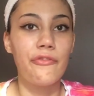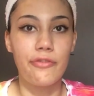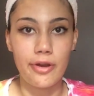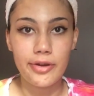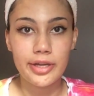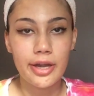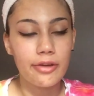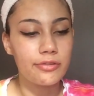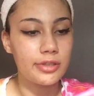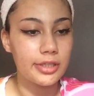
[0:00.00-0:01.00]
very
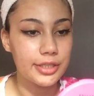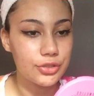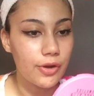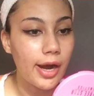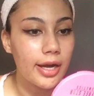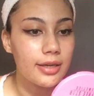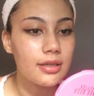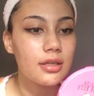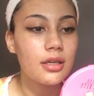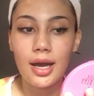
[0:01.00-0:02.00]
carefully try
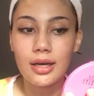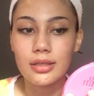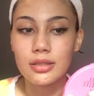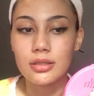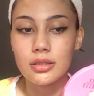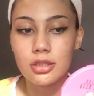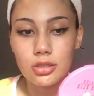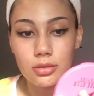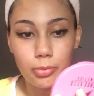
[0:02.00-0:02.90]
and